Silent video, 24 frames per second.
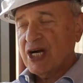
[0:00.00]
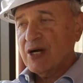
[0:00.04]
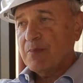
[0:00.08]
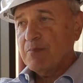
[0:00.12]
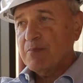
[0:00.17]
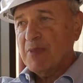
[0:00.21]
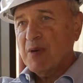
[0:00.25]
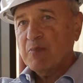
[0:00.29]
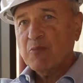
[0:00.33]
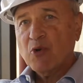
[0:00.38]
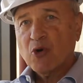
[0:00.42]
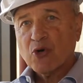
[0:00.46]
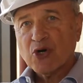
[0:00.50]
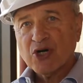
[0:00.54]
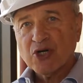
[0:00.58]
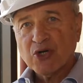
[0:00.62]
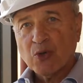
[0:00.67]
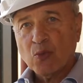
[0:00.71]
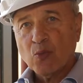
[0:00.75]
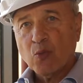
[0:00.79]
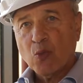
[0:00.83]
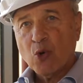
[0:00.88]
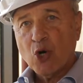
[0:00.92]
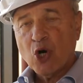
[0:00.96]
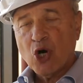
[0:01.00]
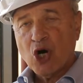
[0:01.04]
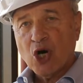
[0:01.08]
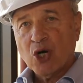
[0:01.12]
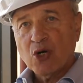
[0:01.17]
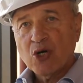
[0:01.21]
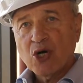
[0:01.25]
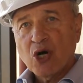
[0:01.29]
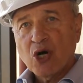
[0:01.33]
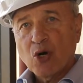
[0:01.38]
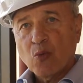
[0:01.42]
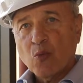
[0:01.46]
uh, memorial
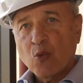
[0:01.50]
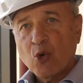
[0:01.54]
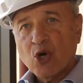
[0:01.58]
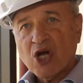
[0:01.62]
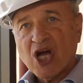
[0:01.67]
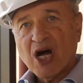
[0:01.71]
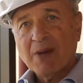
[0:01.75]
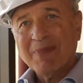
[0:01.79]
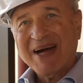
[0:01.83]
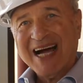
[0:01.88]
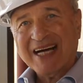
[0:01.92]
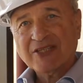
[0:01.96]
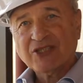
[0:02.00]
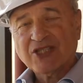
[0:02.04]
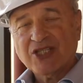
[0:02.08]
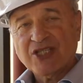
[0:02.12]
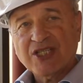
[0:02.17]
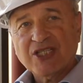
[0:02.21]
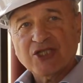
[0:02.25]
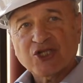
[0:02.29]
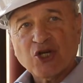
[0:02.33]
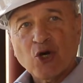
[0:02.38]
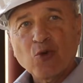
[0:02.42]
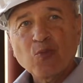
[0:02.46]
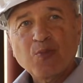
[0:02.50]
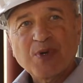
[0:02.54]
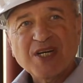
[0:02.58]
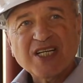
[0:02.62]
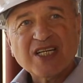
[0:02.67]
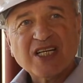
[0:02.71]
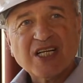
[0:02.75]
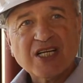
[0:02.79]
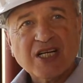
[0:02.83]
wall, we'll come out to this open